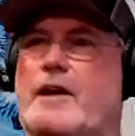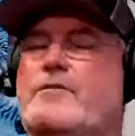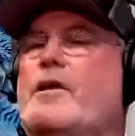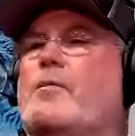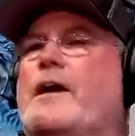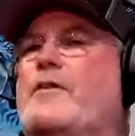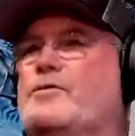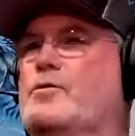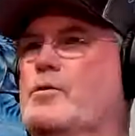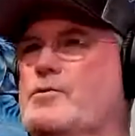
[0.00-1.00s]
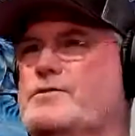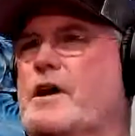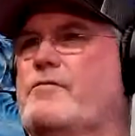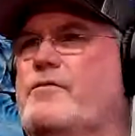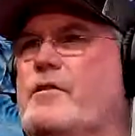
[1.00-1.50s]
even though we do cool
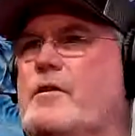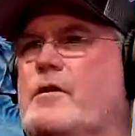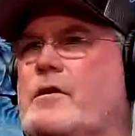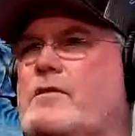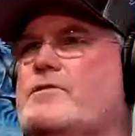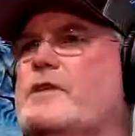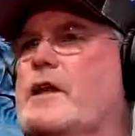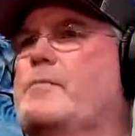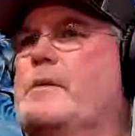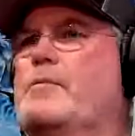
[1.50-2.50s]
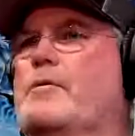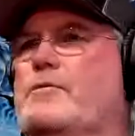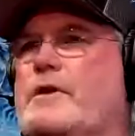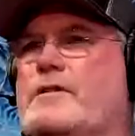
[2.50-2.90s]
stuff, there's a lot of people that